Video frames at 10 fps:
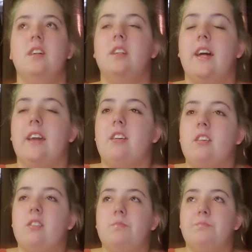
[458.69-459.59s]
Like
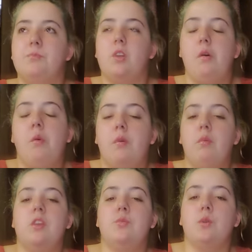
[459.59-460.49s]
what,
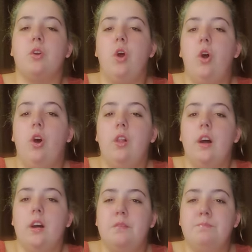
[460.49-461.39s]
what you would call
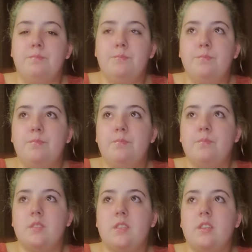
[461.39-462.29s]
um
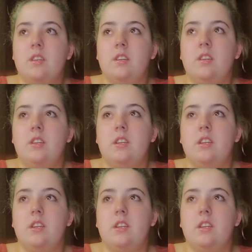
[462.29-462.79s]
limeliness.